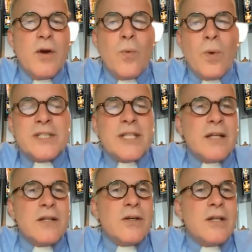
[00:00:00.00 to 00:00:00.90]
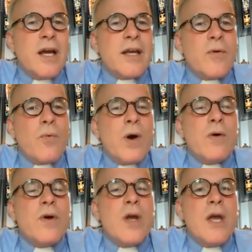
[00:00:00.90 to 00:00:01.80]
What does that look like?
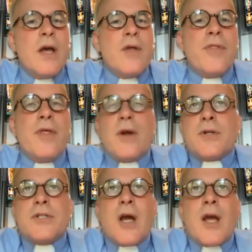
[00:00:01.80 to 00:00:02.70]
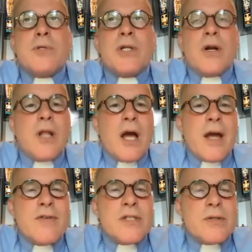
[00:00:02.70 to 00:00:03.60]
Well, there are times in our
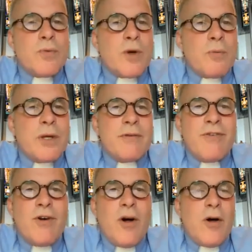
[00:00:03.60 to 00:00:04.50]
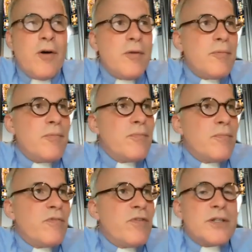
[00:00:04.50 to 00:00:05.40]
lives where we fall
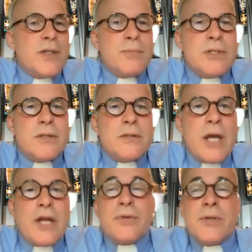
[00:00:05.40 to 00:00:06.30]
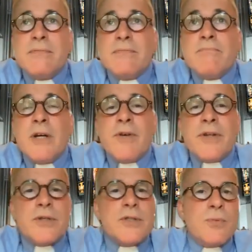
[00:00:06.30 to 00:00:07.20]
victim to hatred of
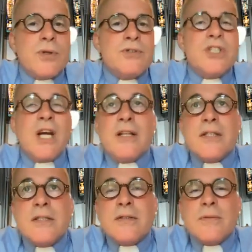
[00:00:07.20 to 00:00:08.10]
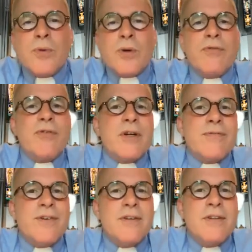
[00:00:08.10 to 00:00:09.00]
others. We're jealous, we're
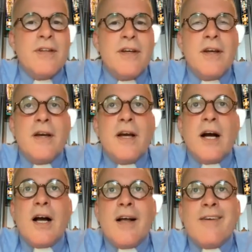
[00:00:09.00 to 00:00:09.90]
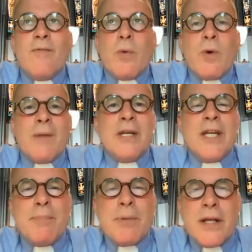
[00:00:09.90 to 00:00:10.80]
fearful, we want to
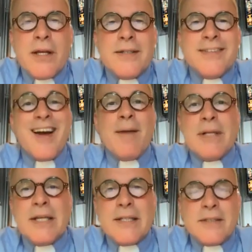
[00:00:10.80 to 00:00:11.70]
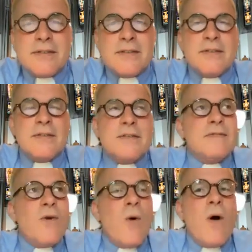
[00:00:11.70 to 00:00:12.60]
manipulate, dominate.
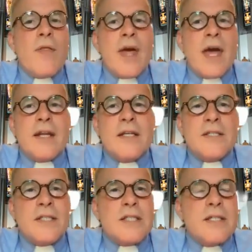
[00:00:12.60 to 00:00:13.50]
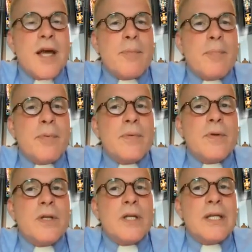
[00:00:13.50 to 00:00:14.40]
All that is a step
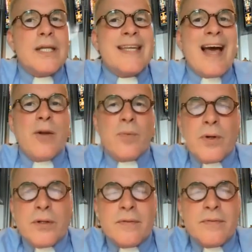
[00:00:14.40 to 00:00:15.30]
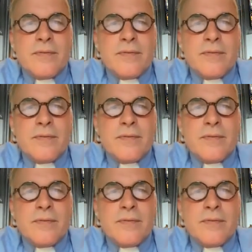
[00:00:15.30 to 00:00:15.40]
downward.